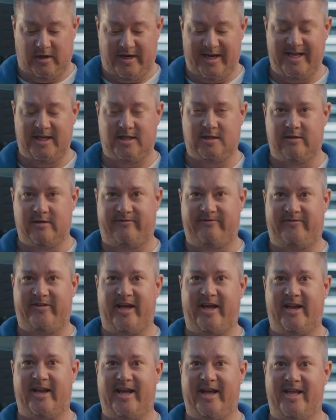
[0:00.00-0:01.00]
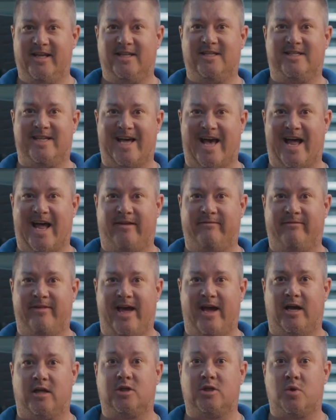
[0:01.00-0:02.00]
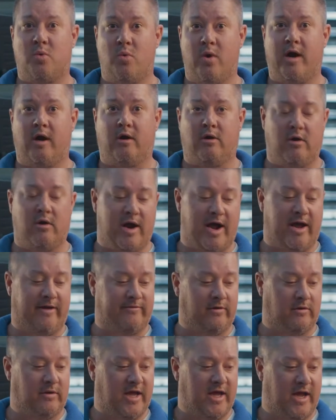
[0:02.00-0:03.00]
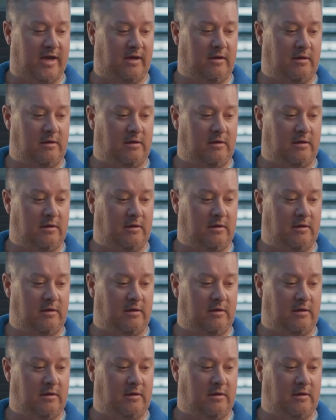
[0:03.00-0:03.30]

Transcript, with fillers: needs to fit inside of that square graph, okay?